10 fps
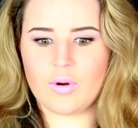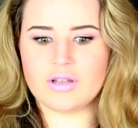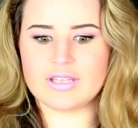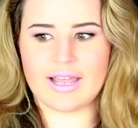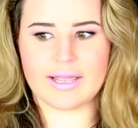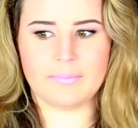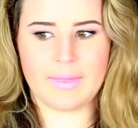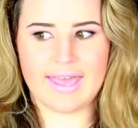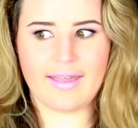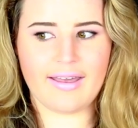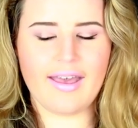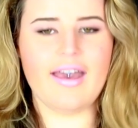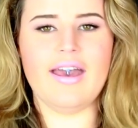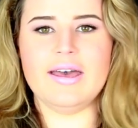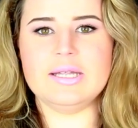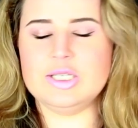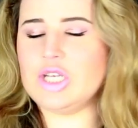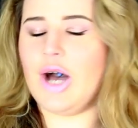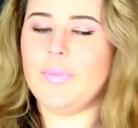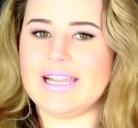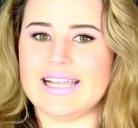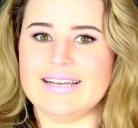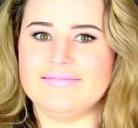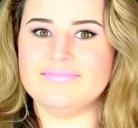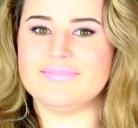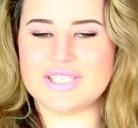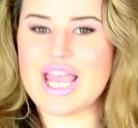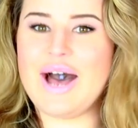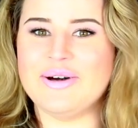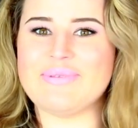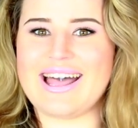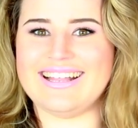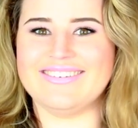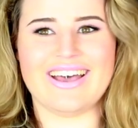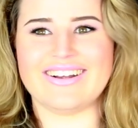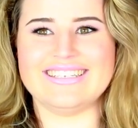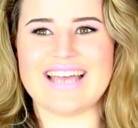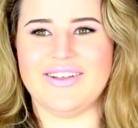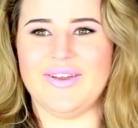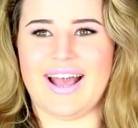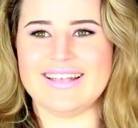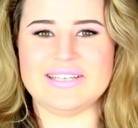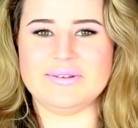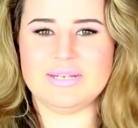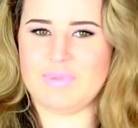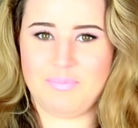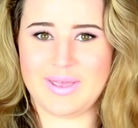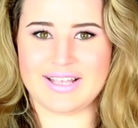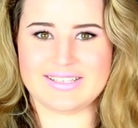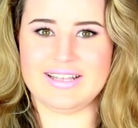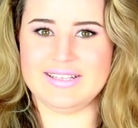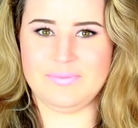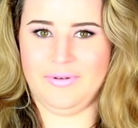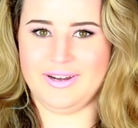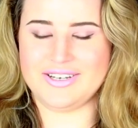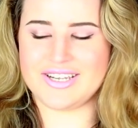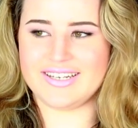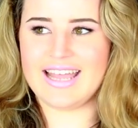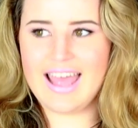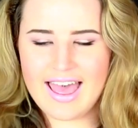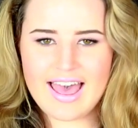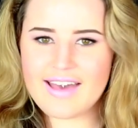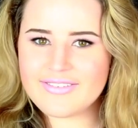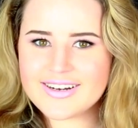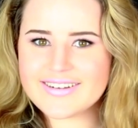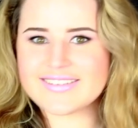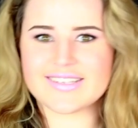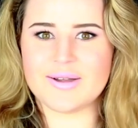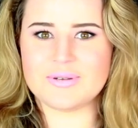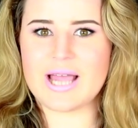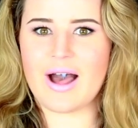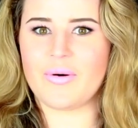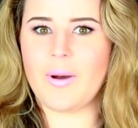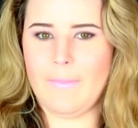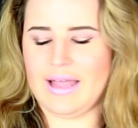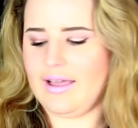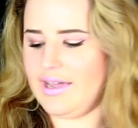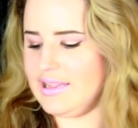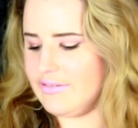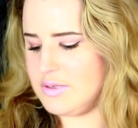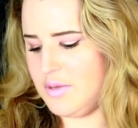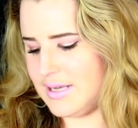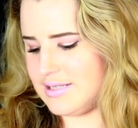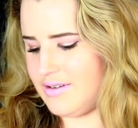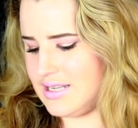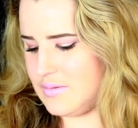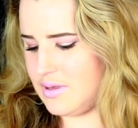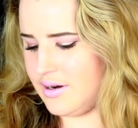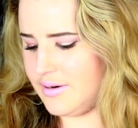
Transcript: world that I could pick, Ciao Bella. Ciao Bella, without a doubt. You guys know she's my biggest inspiration ever, so Ciao Bella. I'd love to be best friends with